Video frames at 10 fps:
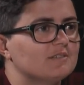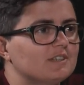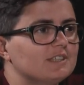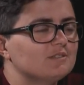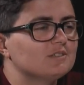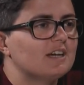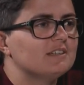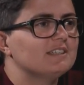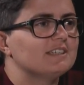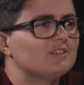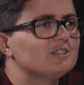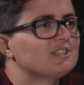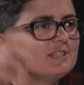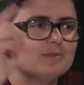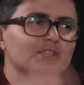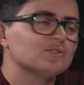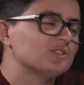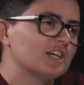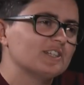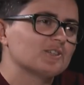I think, honestly, we need to
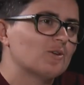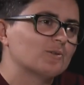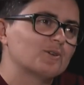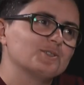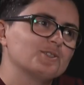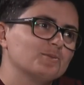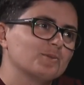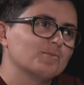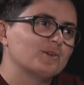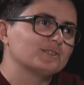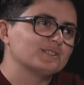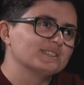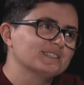change the whole consumer model.